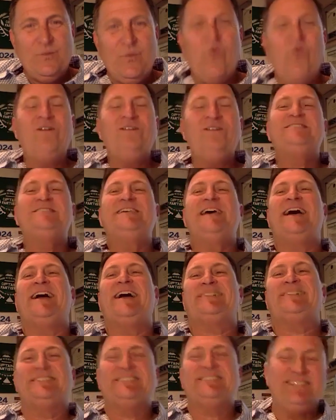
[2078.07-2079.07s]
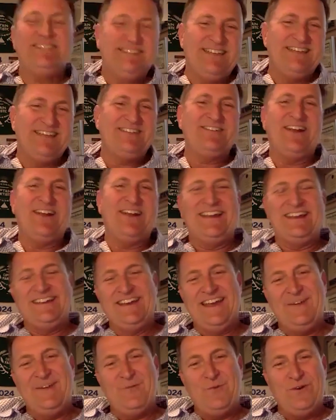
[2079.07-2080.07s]
Warren Sachs. That's right.
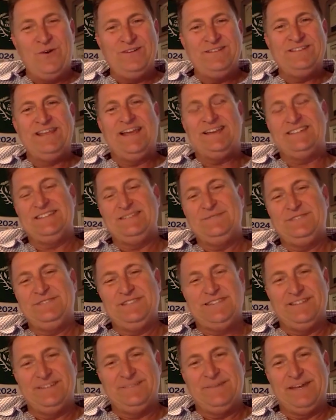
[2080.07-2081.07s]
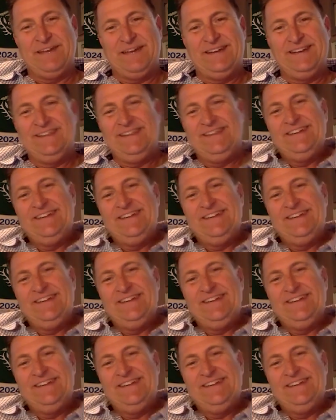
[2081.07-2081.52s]
Yeah, Warren Sachs. He was a good man.